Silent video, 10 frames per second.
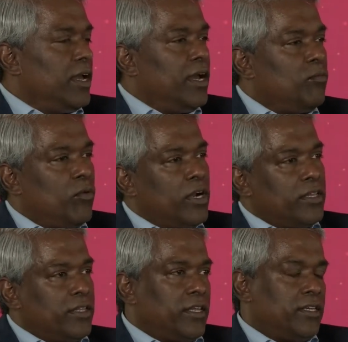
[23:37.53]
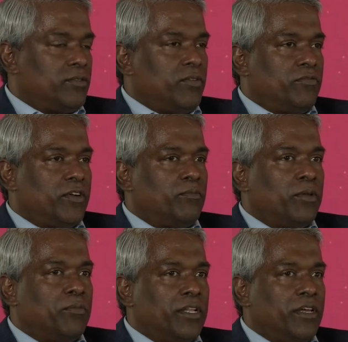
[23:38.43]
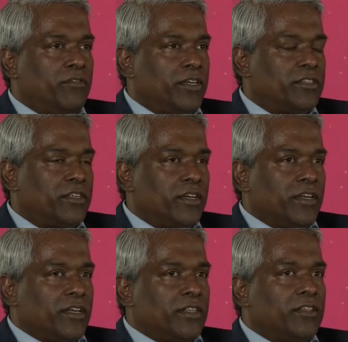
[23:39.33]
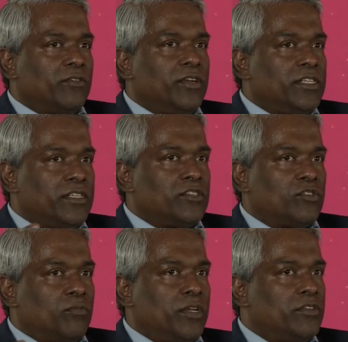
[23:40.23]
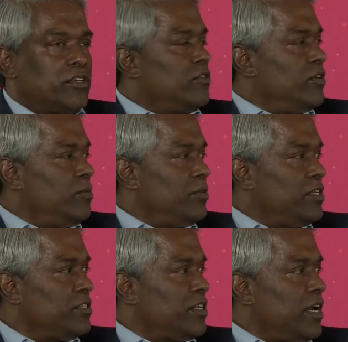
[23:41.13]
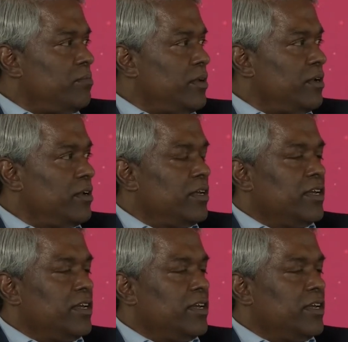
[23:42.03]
And one of the things we firmly believe is the reason so many security breaches happen